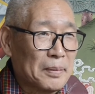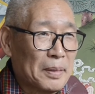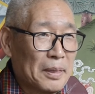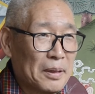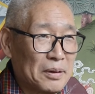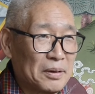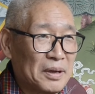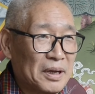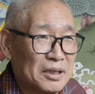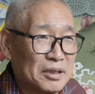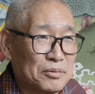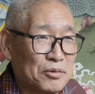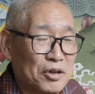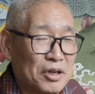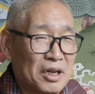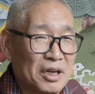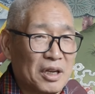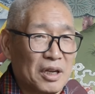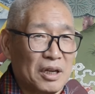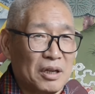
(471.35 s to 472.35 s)
No, as a
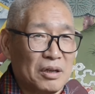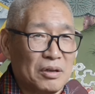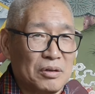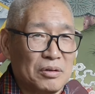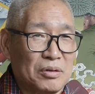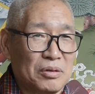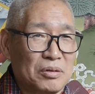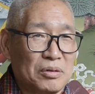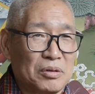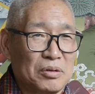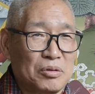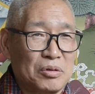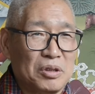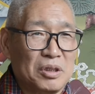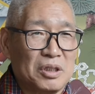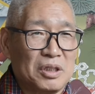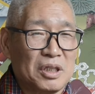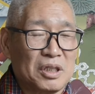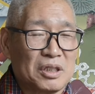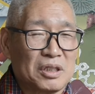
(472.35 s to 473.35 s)
monarchy,
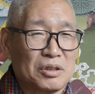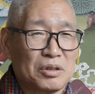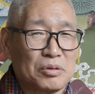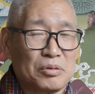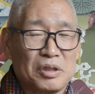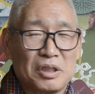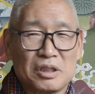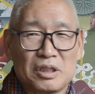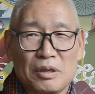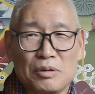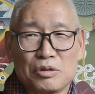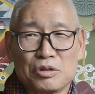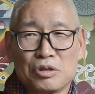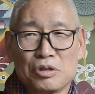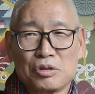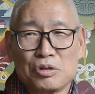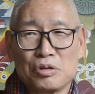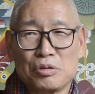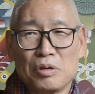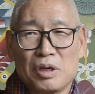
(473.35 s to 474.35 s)
we just were supposed to
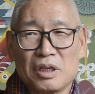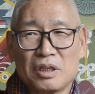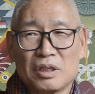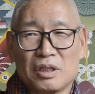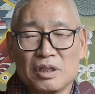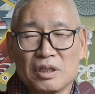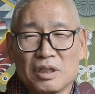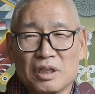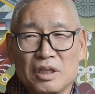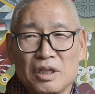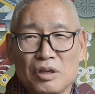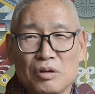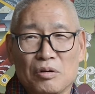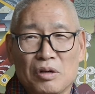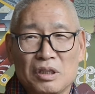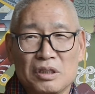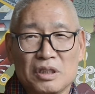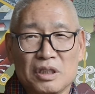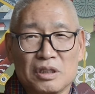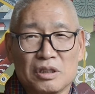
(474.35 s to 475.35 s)
do what the king
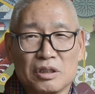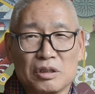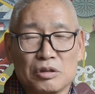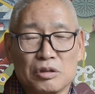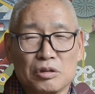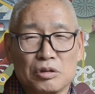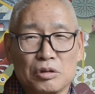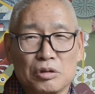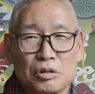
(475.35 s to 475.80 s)
wants us to